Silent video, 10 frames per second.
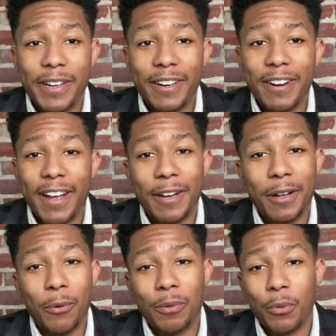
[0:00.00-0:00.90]
at uh,
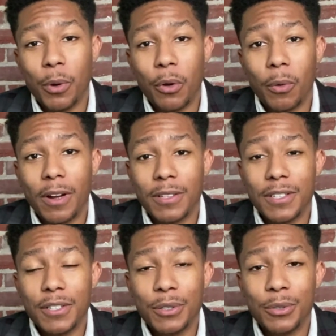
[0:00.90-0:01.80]
the Well-Rounded
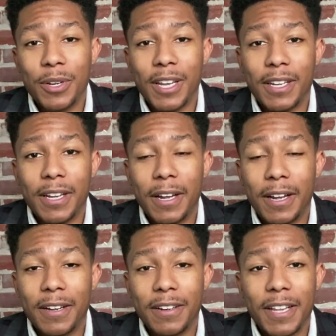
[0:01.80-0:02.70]
Dude, and uh,
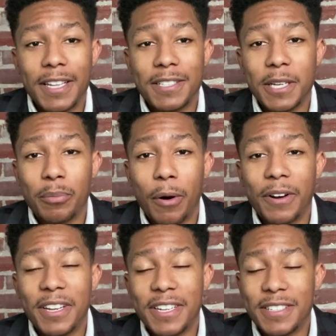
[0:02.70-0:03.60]
glad to take part in it.